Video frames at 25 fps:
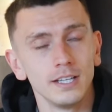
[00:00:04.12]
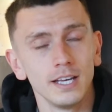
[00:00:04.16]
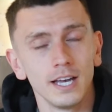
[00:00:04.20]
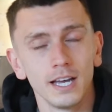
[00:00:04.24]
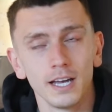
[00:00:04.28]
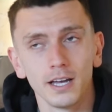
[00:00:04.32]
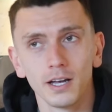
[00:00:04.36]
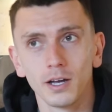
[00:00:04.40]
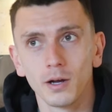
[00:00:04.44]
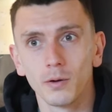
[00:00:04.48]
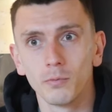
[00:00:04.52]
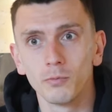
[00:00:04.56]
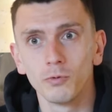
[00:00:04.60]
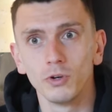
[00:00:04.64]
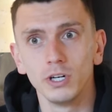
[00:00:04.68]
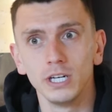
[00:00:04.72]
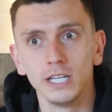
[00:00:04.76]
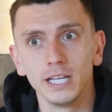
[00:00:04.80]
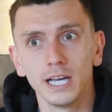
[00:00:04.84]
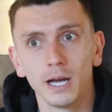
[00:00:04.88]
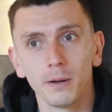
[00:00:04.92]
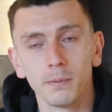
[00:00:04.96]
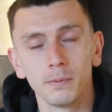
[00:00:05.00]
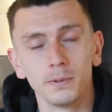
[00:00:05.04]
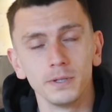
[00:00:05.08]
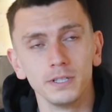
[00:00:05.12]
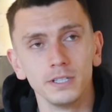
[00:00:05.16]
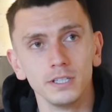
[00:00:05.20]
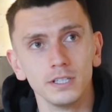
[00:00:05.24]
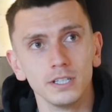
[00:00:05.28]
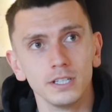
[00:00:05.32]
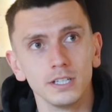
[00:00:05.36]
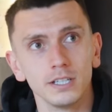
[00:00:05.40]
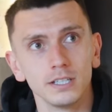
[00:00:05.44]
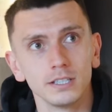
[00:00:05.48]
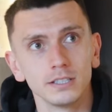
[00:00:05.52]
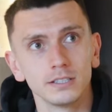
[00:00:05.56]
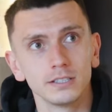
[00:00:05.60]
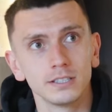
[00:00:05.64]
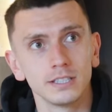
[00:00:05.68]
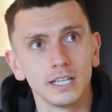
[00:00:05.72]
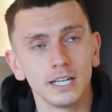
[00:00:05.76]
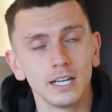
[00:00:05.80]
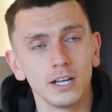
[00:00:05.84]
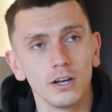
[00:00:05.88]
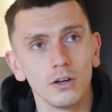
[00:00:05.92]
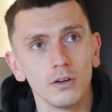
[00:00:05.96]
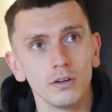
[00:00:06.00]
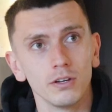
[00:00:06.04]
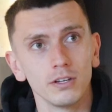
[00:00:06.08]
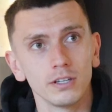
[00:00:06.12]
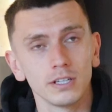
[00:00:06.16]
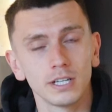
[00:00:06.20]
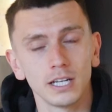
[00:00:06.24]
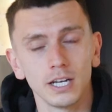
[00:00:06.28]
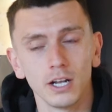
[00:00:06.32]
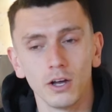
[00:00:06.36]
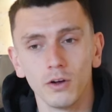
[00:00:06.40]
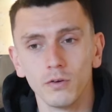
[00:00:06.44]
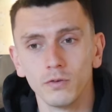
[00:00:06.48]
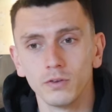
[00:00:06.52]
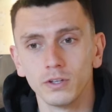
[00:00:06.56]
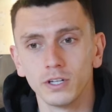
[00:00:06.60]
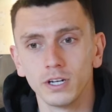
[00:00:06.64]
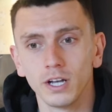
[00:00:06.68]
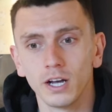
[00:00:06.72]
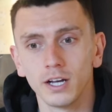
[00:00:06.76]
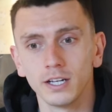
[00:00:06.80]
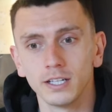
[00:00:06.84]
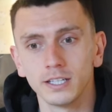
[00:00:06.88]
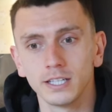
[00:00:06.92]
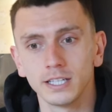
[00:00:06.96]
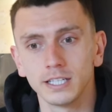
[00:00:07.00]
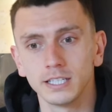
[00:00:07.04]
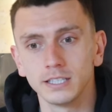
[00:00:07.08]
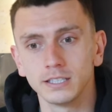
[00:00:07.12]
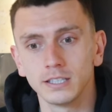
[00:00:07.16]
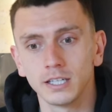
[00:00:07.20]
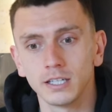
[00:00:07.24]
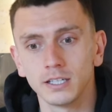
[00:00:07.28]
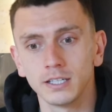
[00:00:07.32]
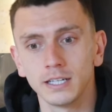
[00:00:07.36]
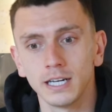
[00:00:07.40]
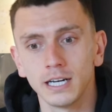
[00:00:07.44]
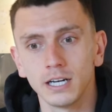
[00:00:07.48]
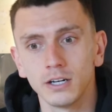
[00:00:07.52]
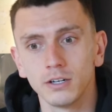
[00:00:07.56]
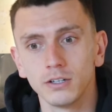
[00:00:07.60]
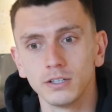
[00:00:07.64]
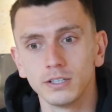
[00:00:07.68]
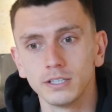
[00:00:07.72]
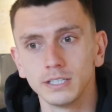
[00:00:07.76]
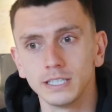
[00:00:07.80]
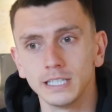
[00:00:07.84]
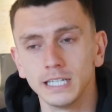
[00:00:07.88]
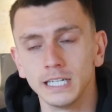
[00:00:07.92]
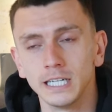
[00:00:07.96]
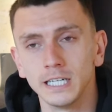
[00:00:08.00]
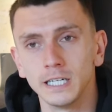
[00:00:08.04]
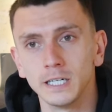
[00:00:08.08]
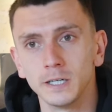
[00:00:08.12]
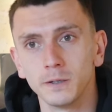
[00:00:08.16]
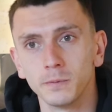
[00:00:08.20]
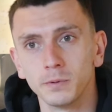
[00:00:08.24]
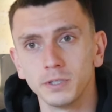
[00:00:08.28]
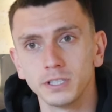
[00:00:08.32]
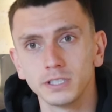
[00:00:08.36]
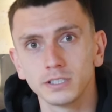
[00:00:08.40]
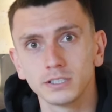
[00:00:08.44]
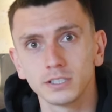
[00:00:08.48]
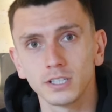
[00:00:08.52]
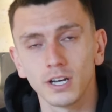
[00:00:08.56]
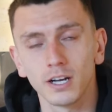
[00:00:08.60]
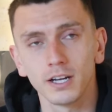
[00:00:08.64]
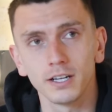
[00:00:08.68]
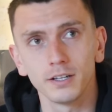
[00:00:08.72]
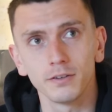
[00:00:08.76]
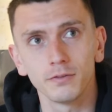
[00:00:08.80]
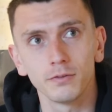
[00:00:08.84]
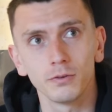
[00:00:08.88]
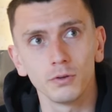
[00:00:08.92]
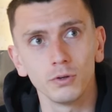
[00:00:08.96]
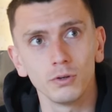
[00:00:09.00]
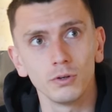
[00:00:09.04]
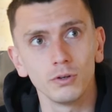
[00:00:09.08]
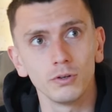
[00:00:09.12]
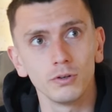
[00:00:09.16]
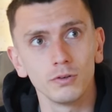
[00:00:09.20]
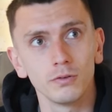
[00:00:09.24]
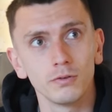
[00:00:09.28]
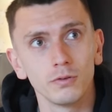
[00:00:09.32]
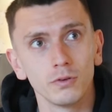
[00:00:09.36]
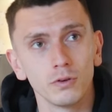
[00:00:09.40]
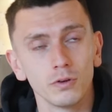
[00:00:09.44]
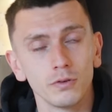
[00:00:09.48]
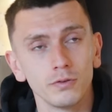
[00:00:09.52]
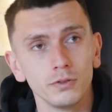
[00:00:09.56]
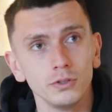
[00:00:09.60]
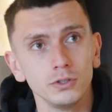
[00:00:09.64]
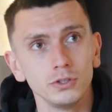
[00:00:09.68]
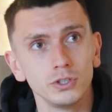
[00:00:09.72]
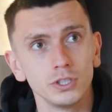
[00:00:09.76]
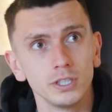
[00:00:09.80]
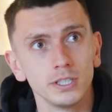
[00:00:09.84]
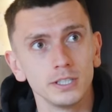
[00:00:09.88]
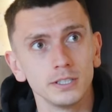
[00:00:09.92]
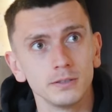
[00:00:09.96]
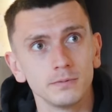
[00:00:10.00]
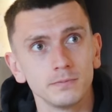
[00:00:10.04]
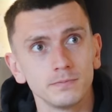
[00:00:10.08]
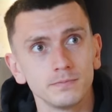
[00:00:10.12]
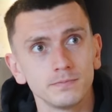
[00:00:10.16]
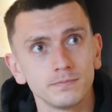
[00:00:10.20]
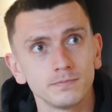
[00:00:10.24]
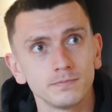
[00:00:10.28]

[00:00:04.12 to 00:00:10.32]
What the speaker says: Yeah, I'm really happy to get it over the line and get it done now. I'm excited for a future here.